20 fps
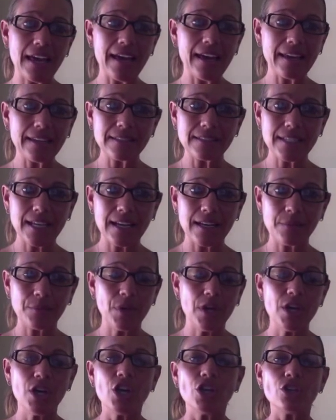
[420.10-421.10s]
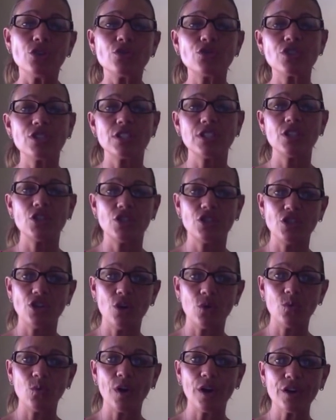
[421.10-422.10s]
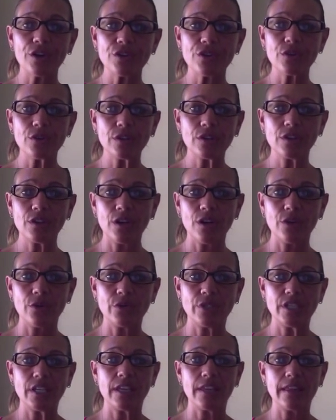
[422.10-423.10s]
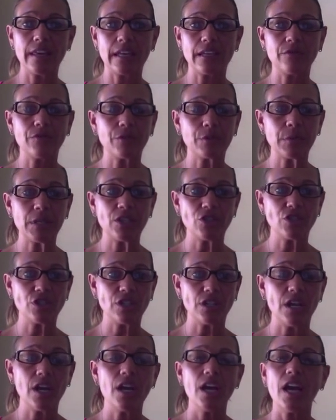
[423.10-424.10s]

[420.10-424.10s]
ahead of time. You just need to know where you can go to get that information.